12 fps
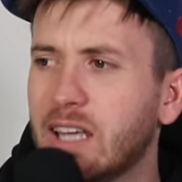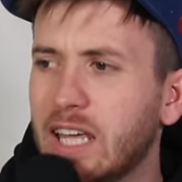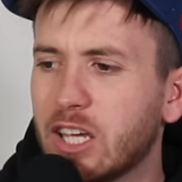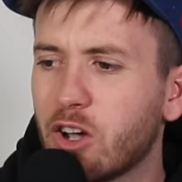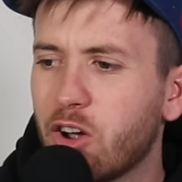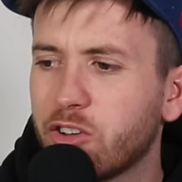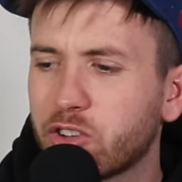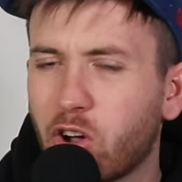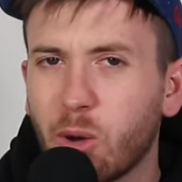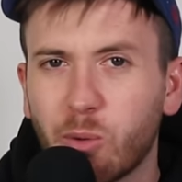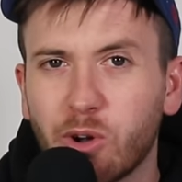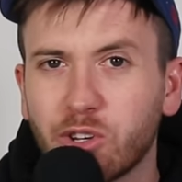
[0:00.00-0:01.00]
He goes,
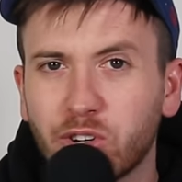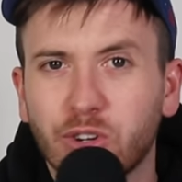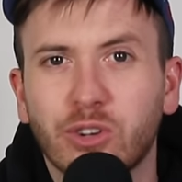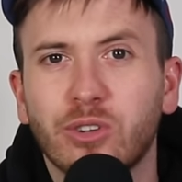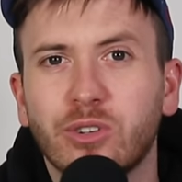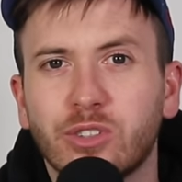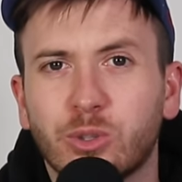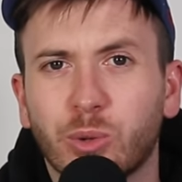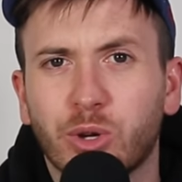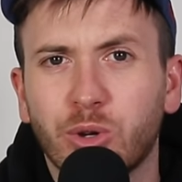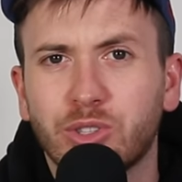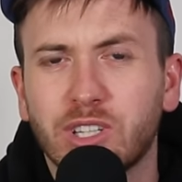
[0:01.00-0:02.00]
I want you to
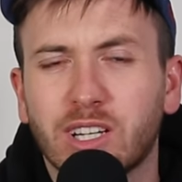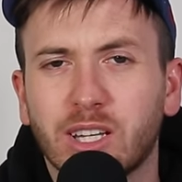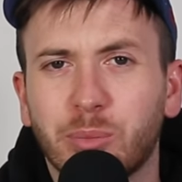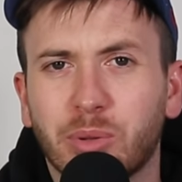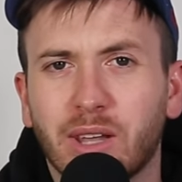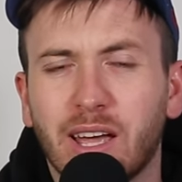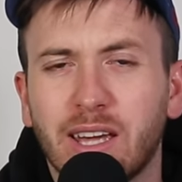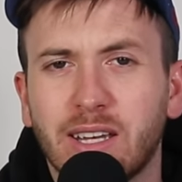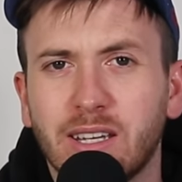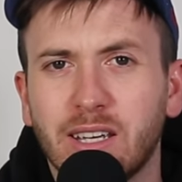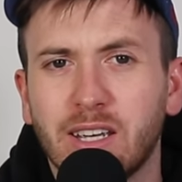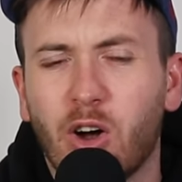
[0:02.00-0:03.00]
acoustically
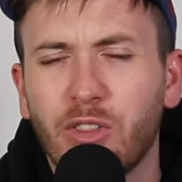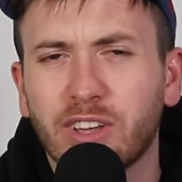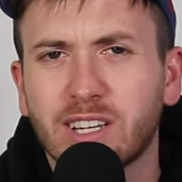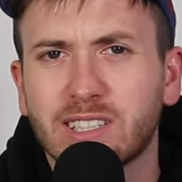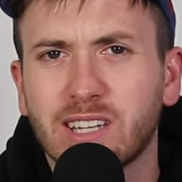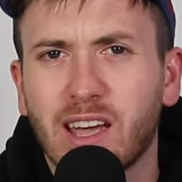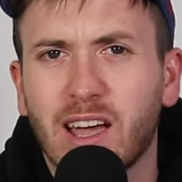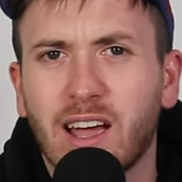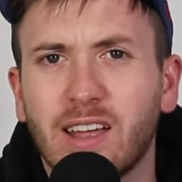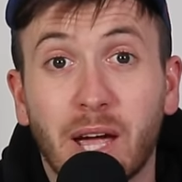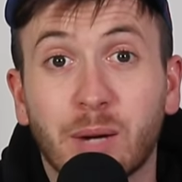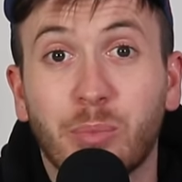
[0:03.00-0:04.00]
play on the
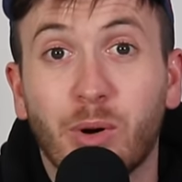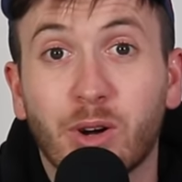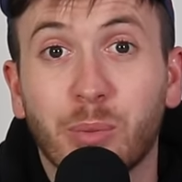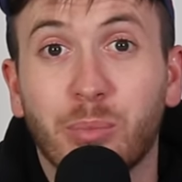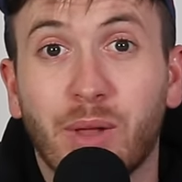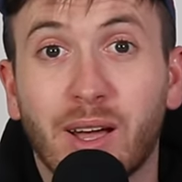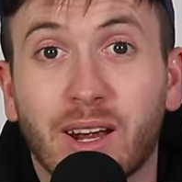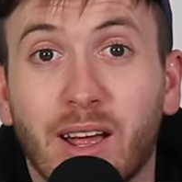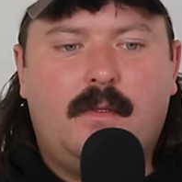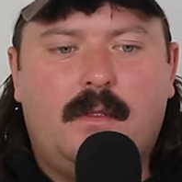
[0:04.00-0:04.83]
guitar, back pocket plugger.